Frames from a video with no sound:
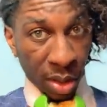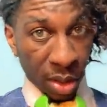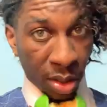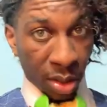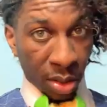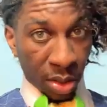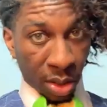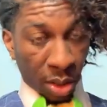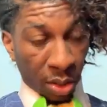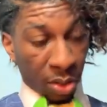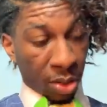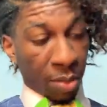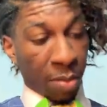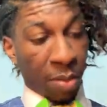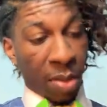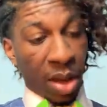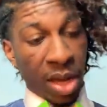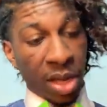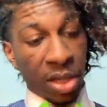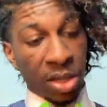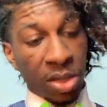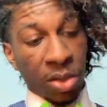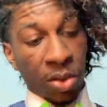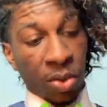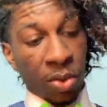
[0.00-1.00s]
So the
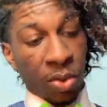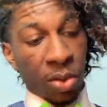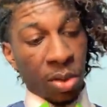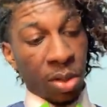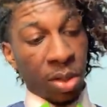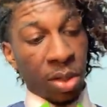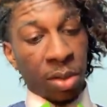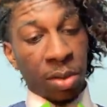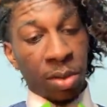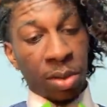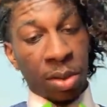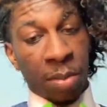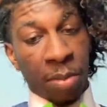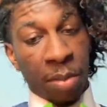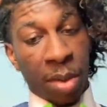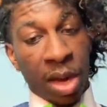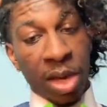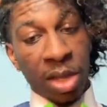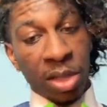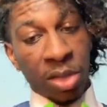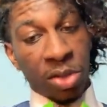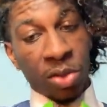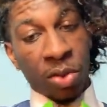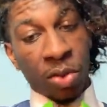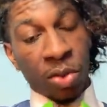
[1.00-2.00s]
made to order the, the
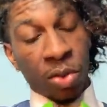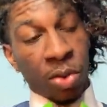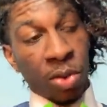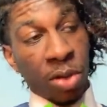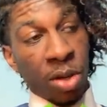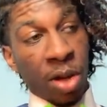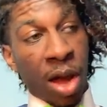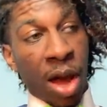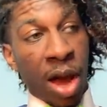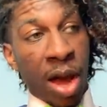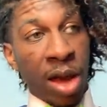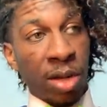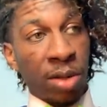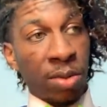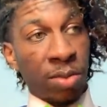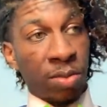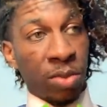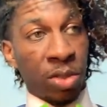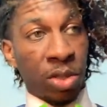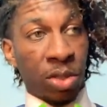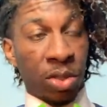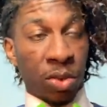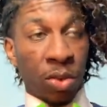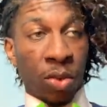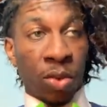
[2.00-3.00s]
made to order
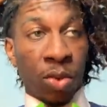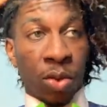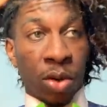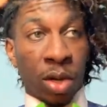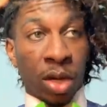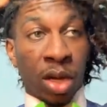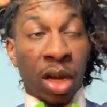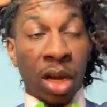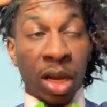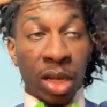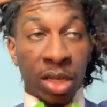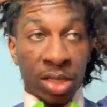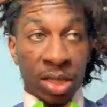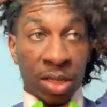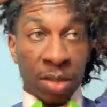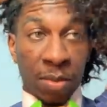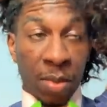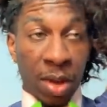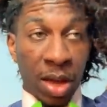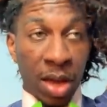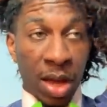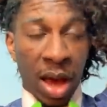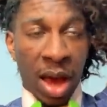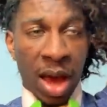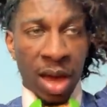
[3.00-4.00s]
items or custom
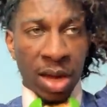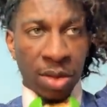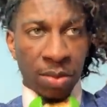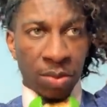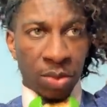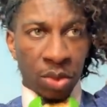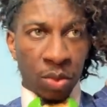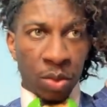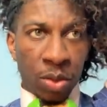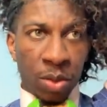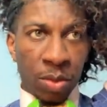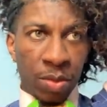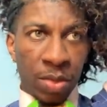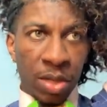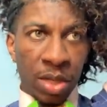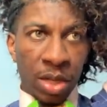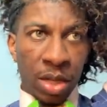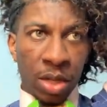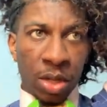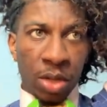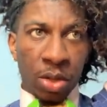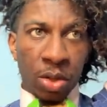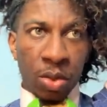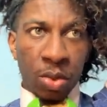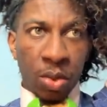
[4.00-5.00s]
made items will be a
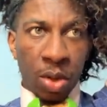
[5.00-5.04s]
little